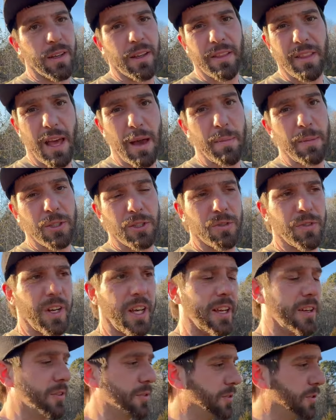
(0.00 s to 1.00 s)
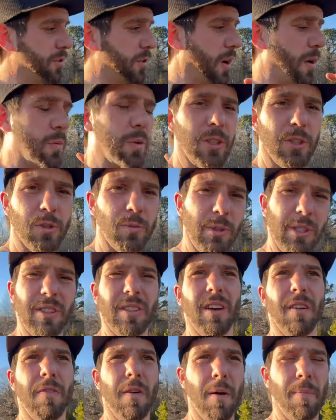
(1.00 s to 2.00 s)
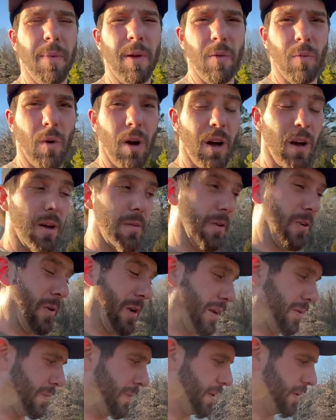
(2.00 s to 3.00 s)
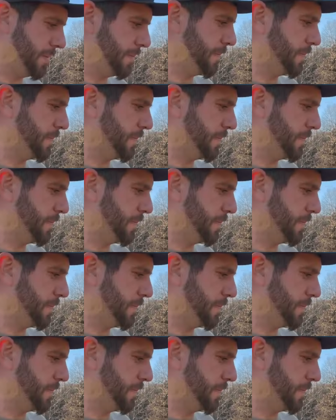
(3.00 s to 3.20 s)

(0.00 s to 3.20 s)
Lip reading: that much of an angle, so I winched myself up it while I was going up it.